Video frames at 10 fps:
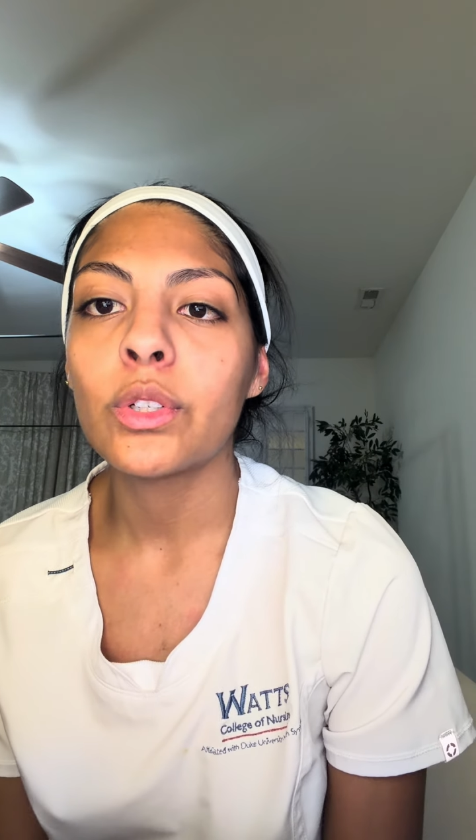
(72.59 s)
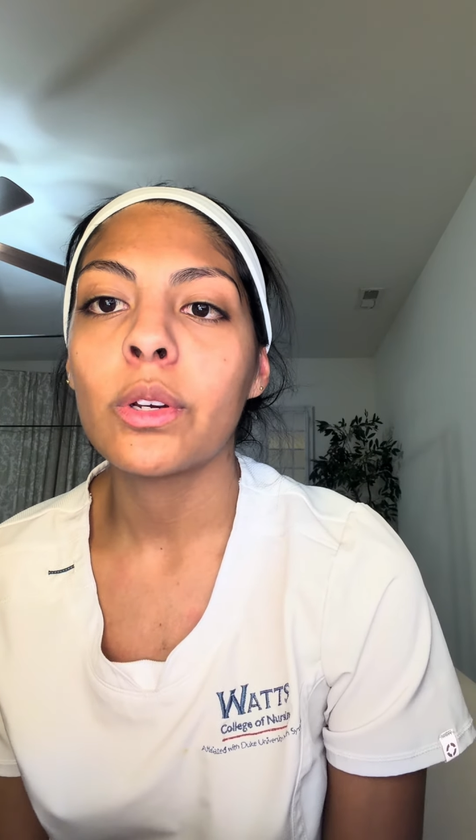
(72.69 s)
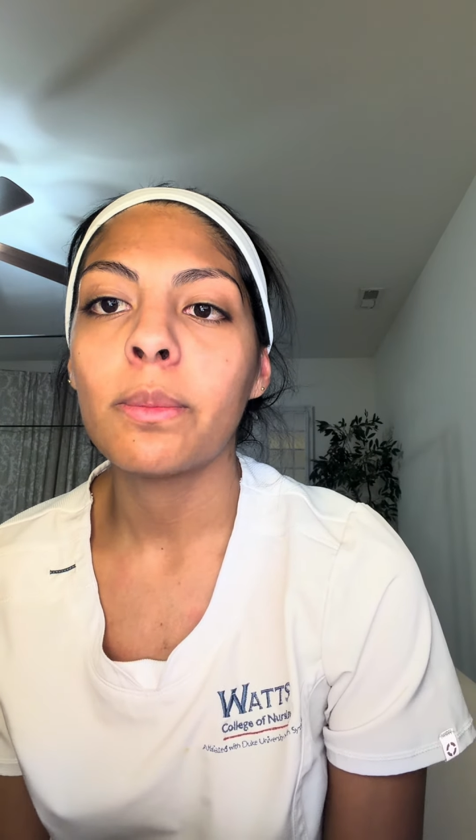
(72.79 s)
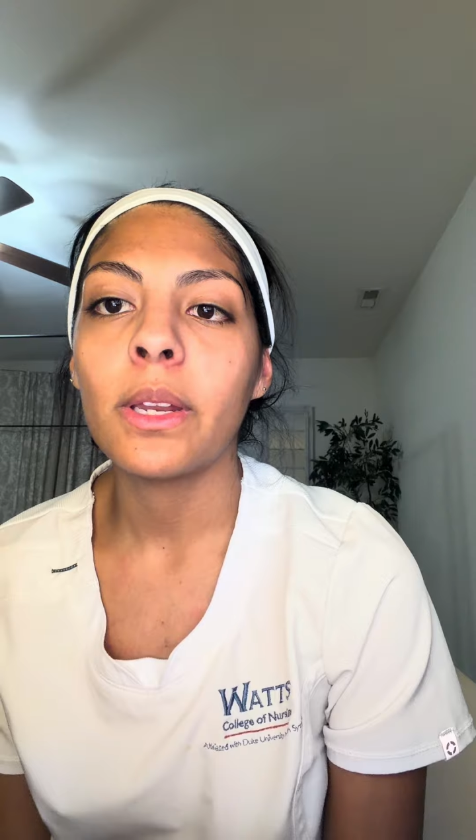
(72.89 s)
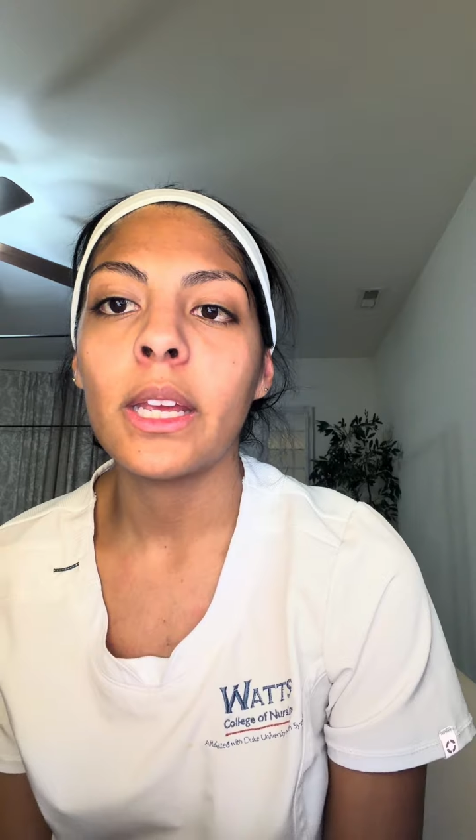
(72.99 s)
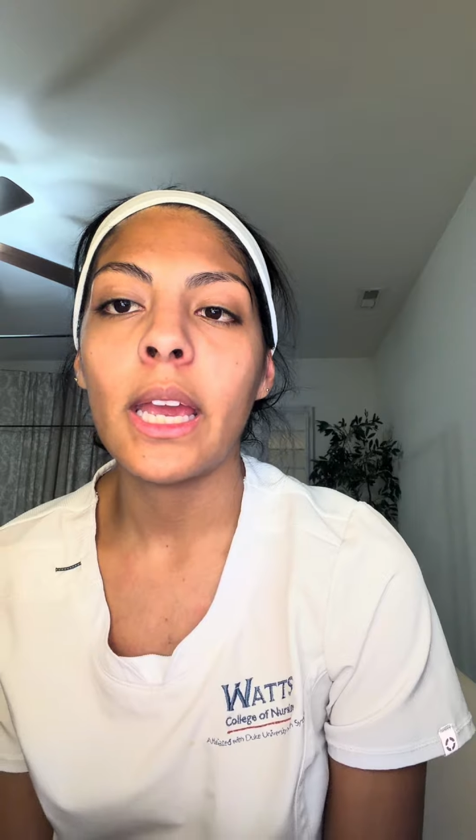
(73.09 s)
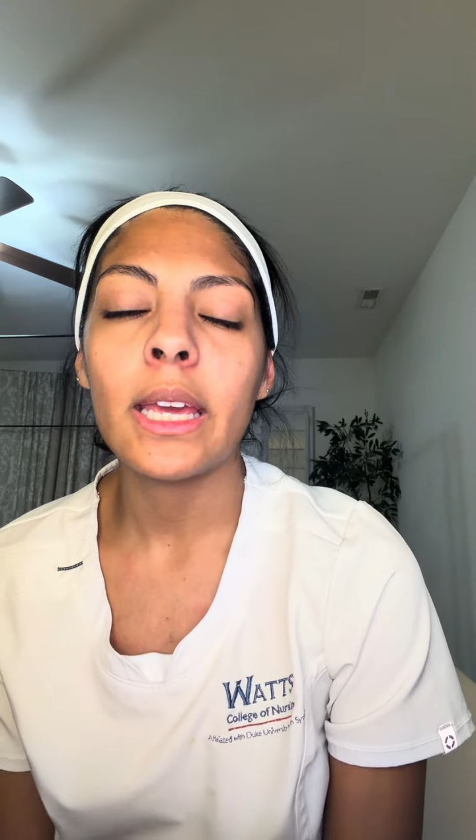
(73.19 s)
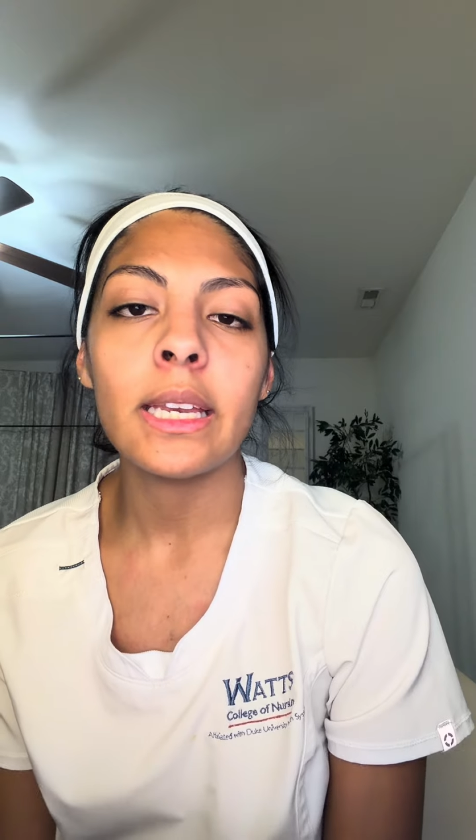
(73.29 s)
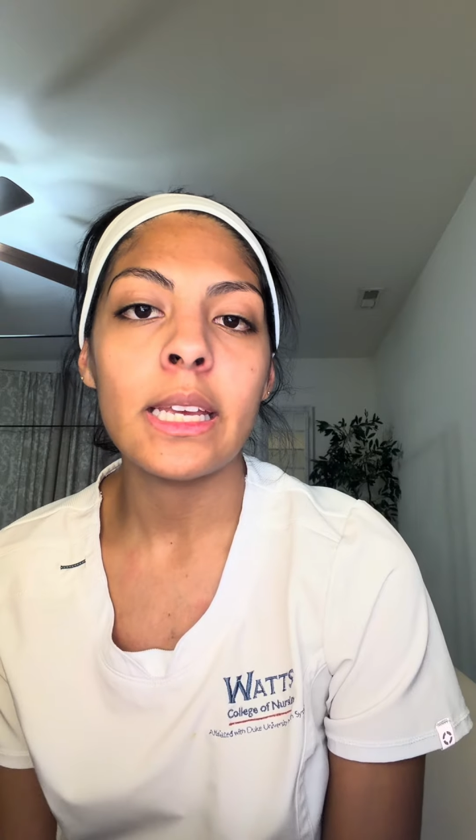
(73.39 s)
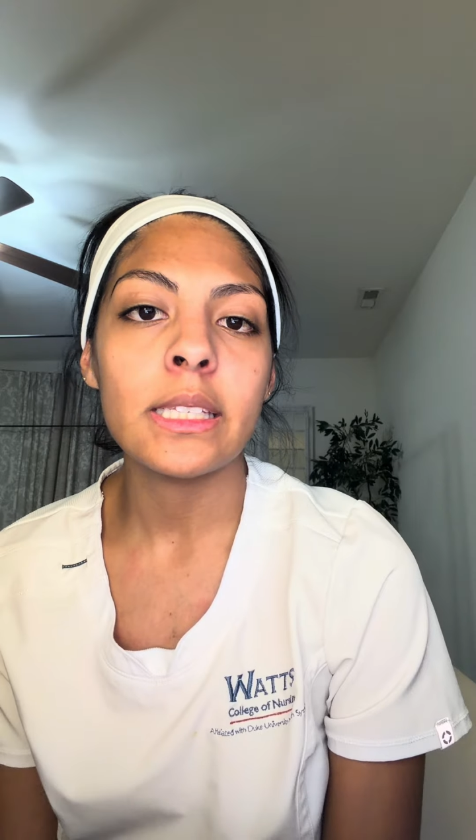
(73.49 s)
communicate
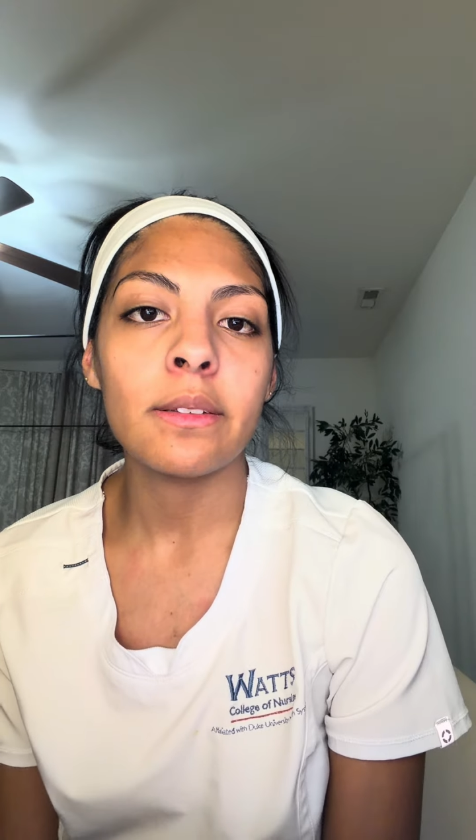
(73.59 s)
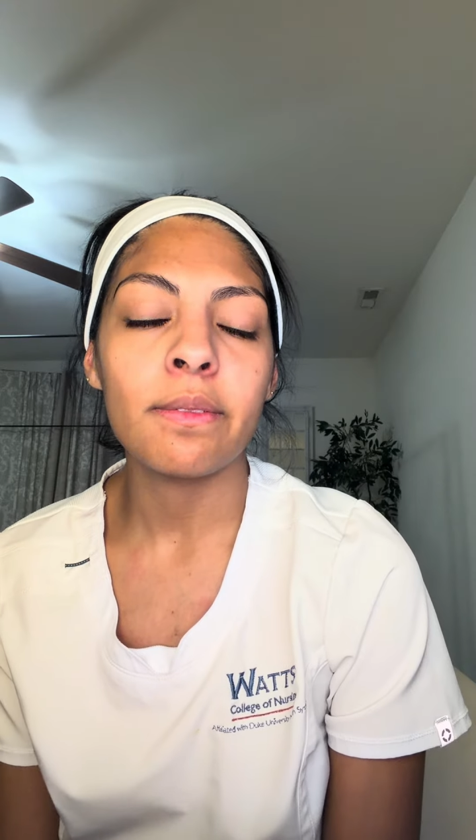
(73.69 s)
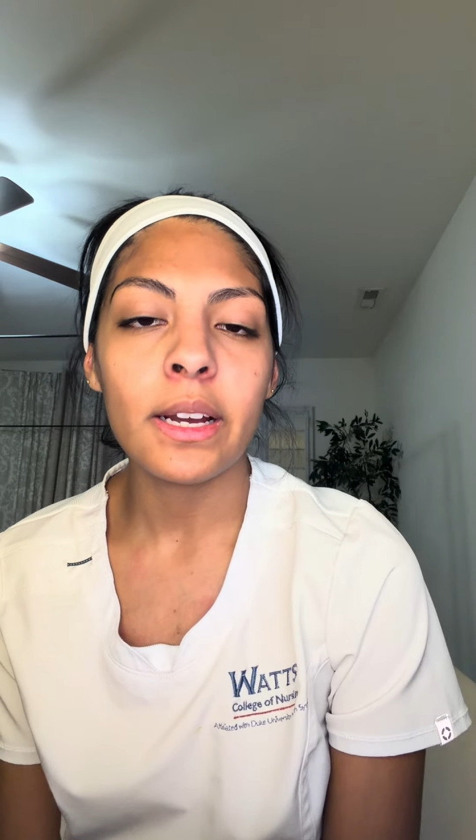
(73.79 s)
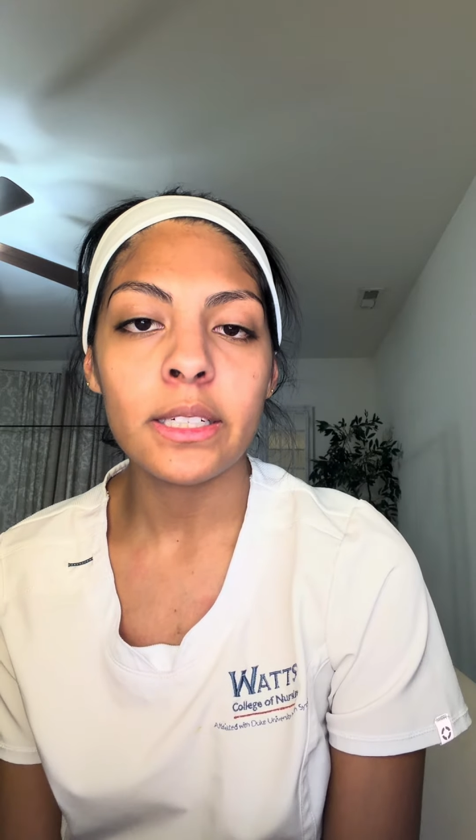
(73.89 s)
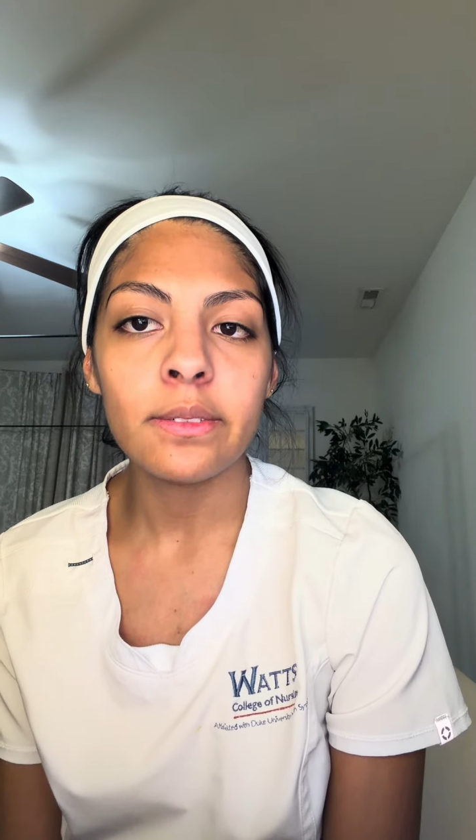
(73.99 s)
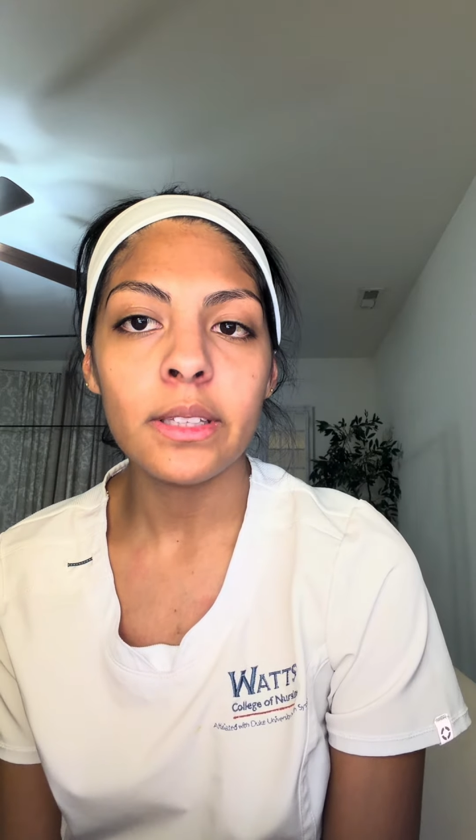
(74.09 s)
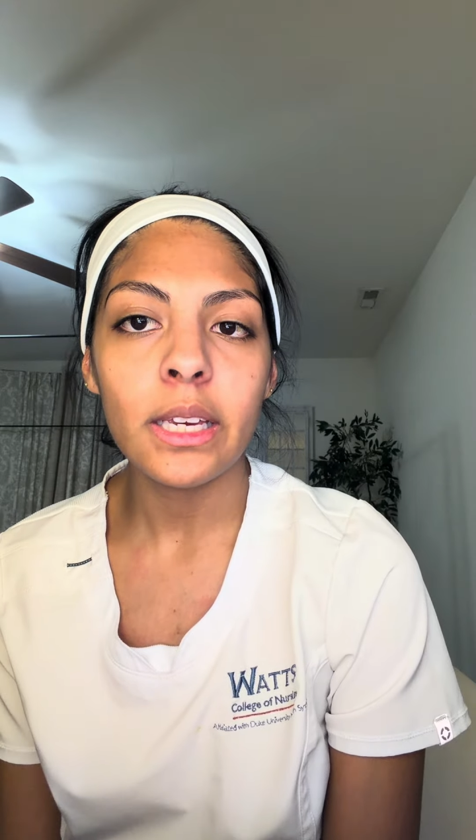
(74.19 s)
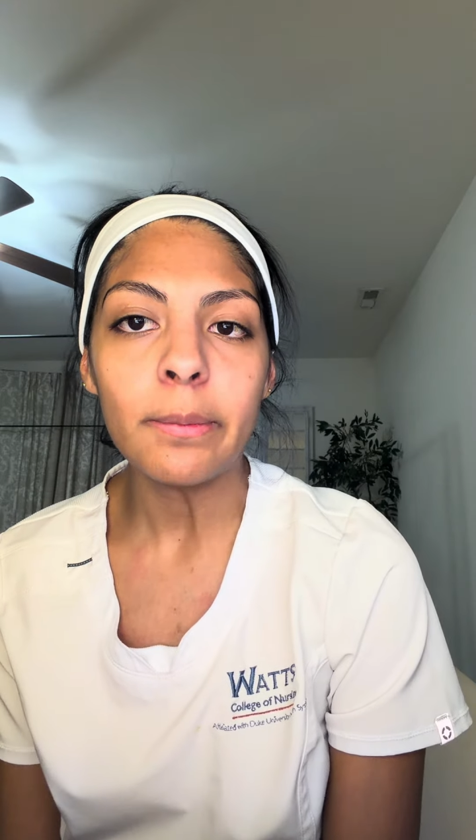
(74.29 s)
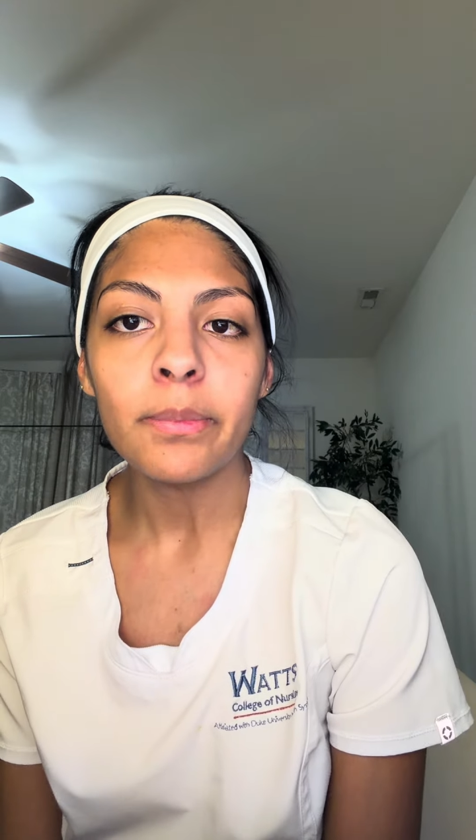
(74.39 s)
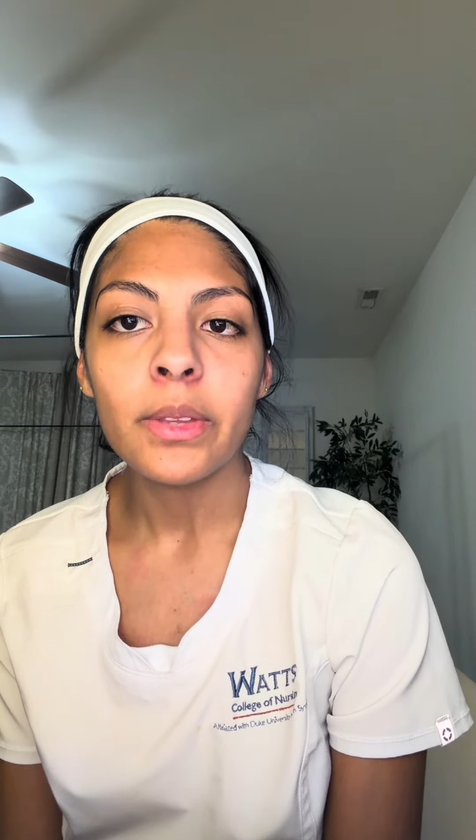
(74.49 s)
needs effectively.